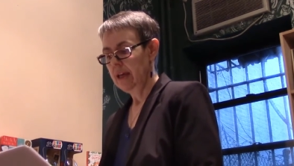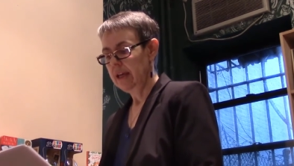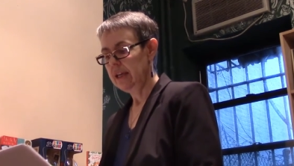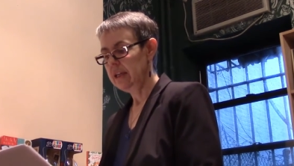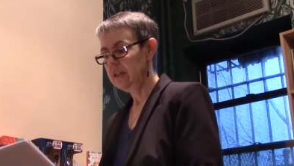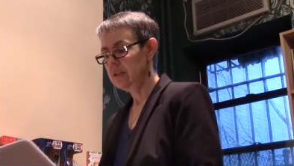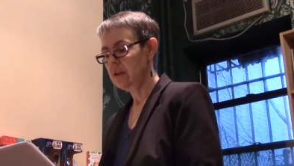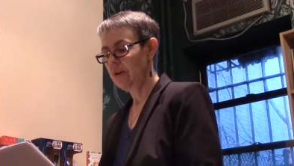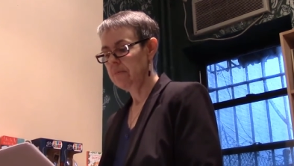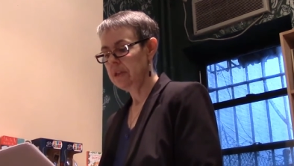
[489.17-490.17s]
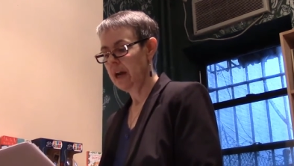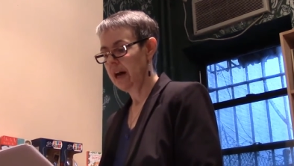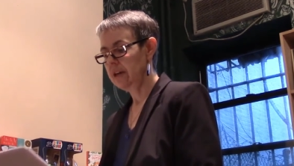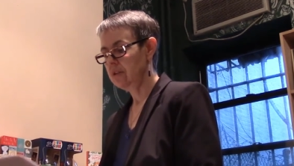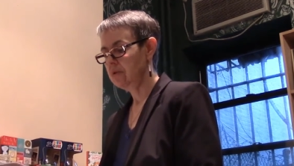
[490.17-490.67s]
He eased open the
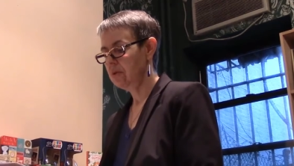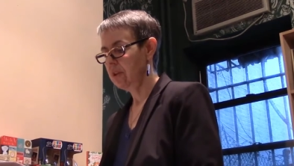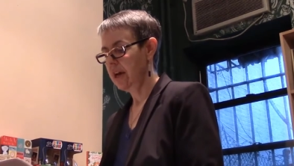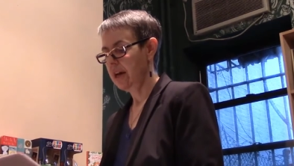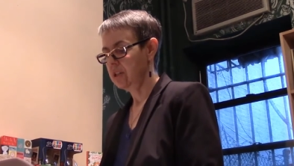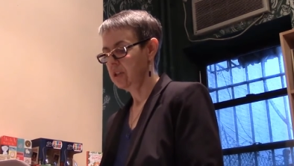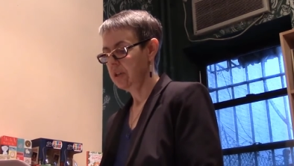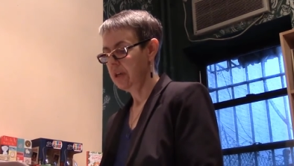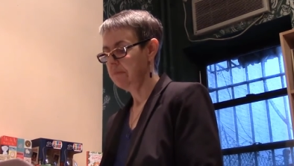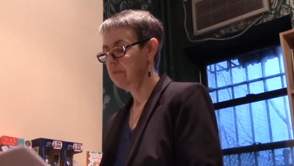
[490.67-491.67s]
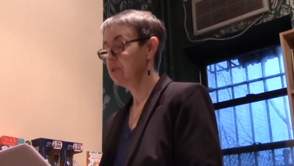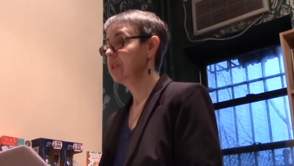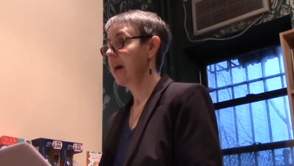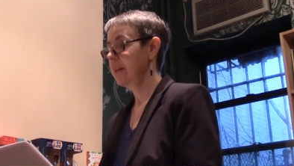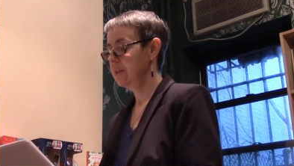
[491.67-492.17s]
iron door latch and pushed
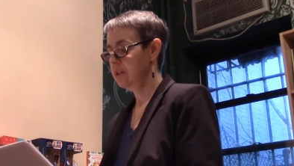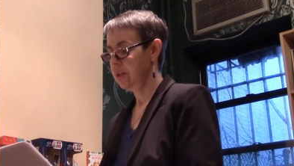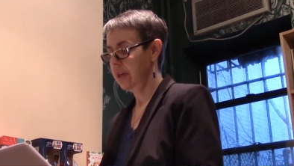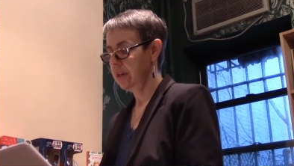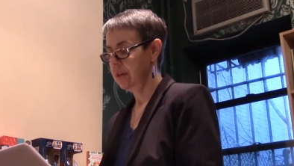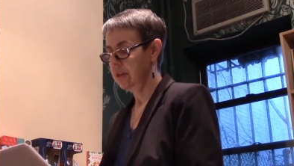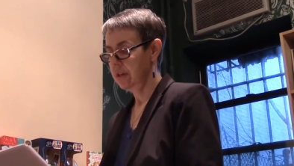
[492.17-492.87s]
out of the shed.